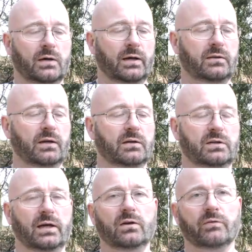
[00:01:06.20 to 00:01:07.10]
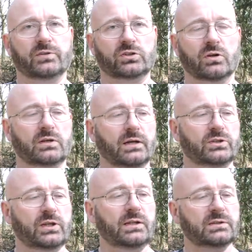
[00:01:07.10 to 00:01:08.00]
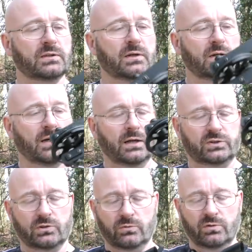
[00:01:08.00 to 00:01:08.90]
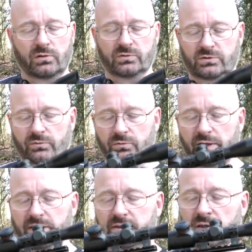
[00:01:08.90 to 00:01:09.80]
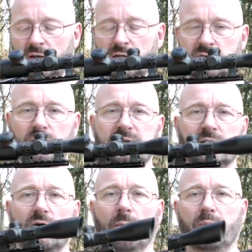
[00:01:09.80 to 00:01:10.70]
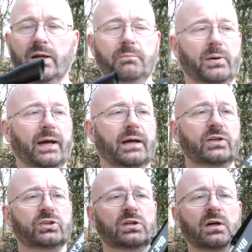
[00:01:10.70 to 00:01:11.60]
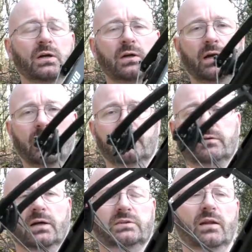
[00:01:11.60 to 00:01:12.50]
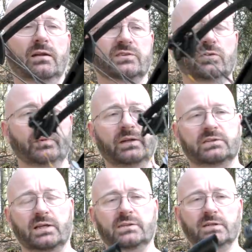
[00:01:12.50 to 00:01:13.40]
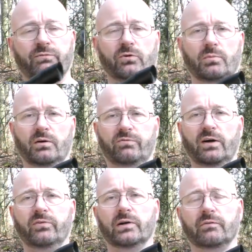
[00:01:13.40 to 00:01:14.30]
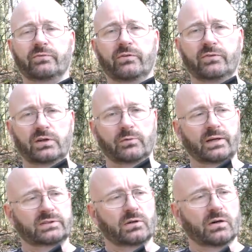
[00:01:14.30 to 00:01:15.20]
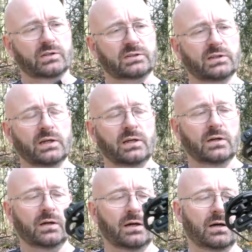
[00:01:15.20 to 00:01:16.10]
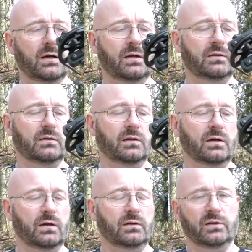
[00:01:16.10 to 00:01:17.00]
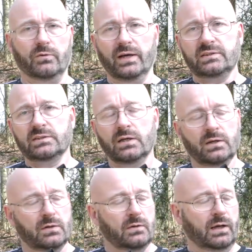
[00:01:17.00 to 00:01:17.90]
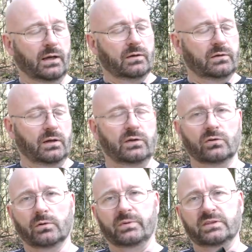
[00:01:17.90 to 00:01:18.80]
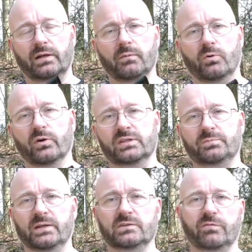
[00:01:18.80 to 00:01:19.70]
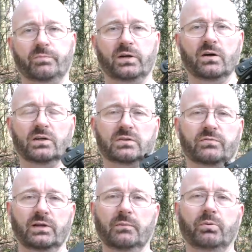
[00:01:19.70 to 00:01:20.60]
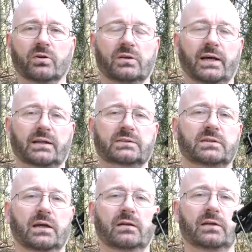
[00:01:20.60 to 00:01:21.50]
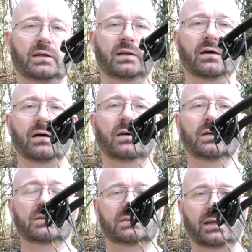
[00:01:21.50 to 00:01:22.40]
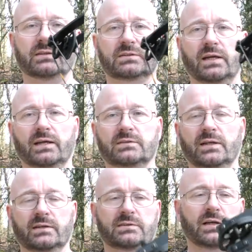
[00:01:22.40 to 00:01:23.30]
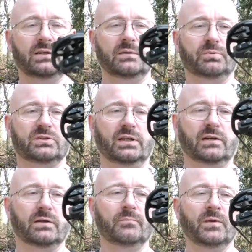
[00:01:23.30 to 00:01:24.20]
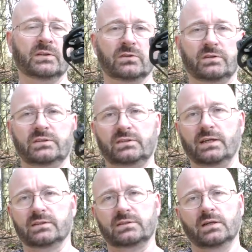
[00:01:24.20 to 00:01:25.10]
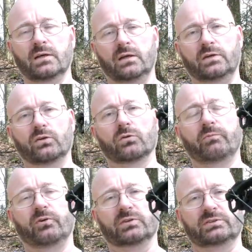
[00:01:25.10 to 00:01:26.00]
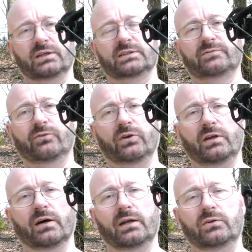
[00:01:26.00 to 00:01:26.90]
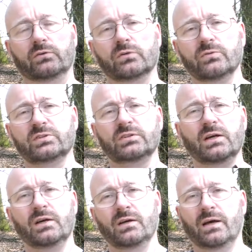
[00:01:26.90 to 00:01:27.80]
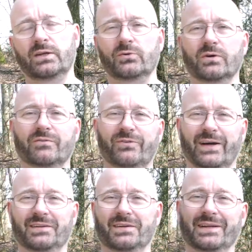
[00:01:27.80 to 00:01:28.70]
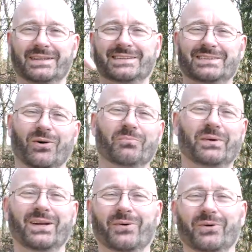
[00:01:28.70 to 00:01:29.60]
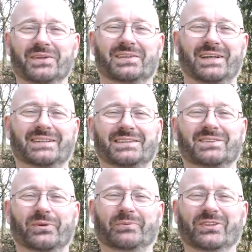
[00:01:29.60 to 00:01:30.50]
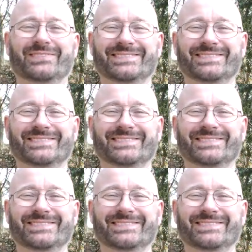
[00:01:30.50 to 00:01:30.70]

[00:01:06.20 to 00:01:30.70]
I think 10 of the shotgun shells. I'll show those to you next. So it's a complete package and I think Zubin sells it for about 550 US dollars uh, in, uh, in the US. And in Europe it's a little more expensive because of the import tax and the uh, sales tax that is 19%. So this sells in Europe for 649 euros and you can find the links down below in the text description.